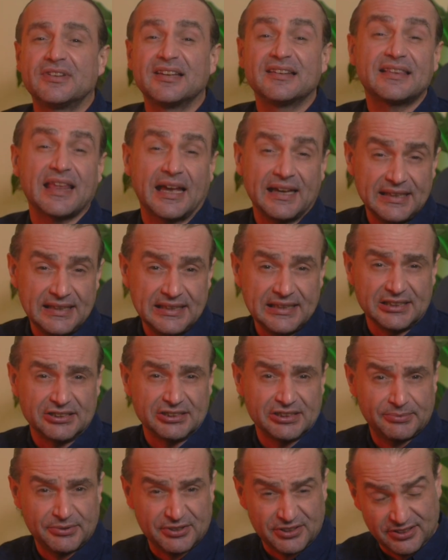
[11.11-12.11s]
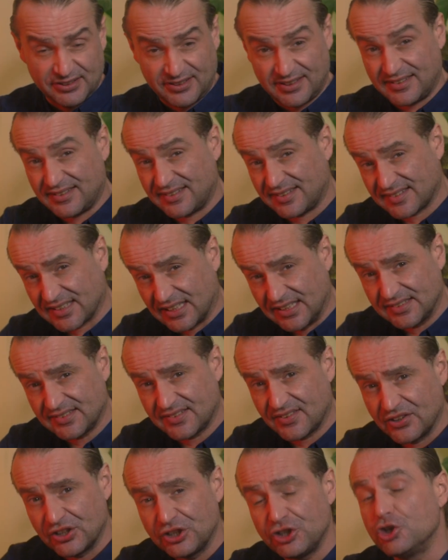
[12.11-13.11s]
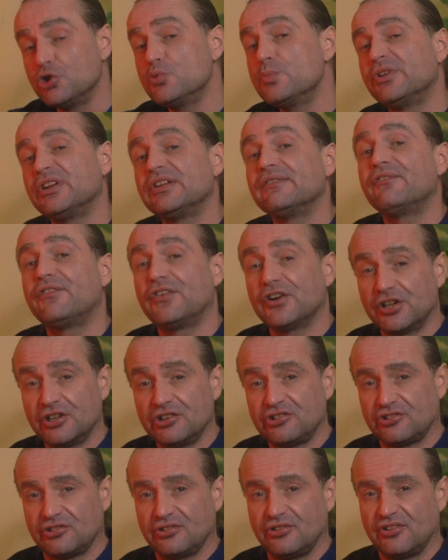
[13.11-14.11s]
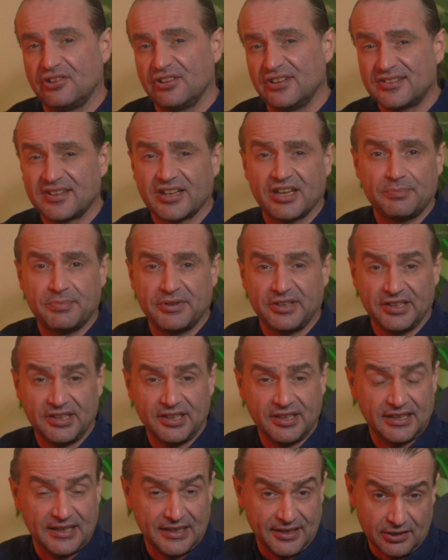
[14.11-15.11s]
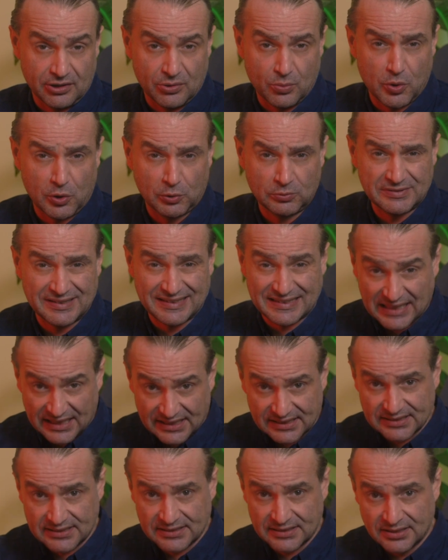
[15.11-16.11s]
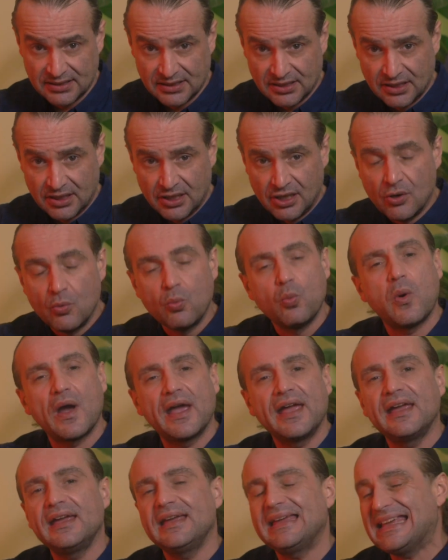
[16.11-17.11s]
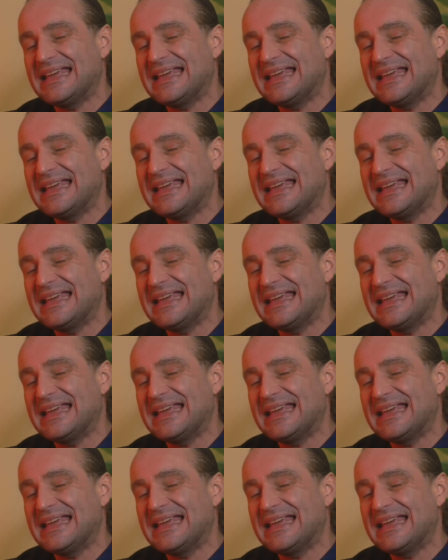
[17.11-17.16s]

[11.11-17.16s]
Today I'm going to discuss the human inversion that is happening in our world today. Where